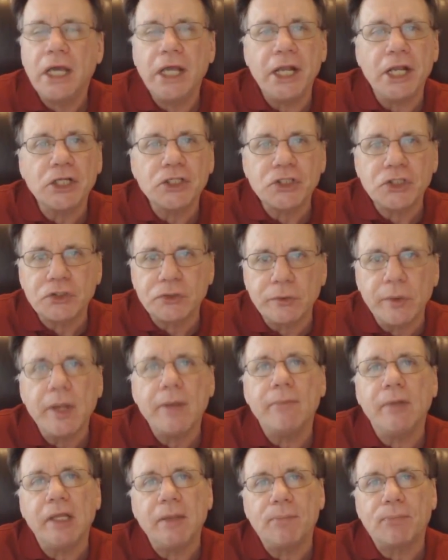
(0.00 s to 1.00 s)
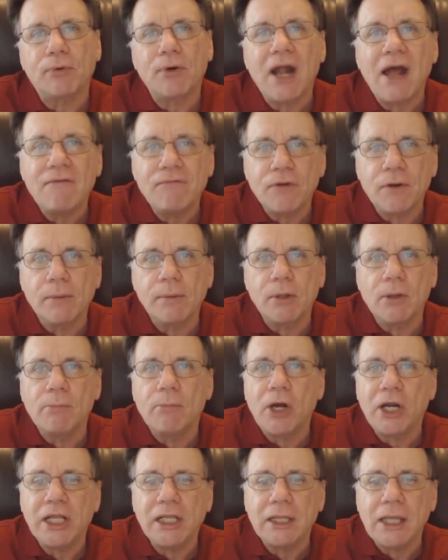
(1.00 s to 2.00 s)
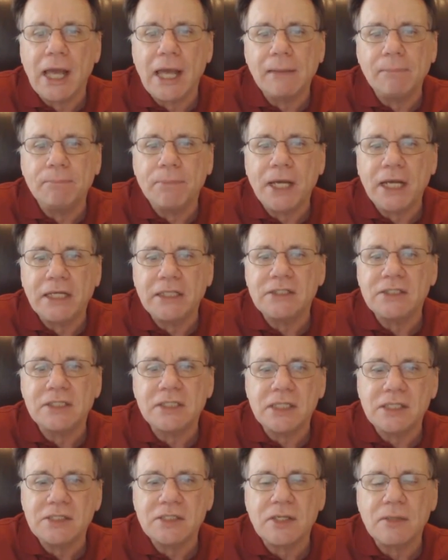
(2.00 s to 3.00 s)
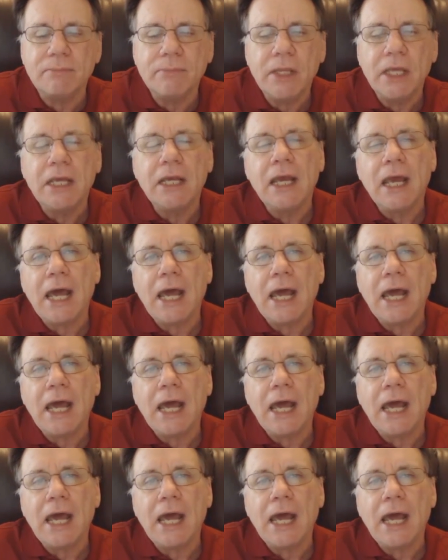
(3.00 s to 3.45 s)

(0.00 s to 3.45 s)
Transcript: an extremely profitable moneyline betting system.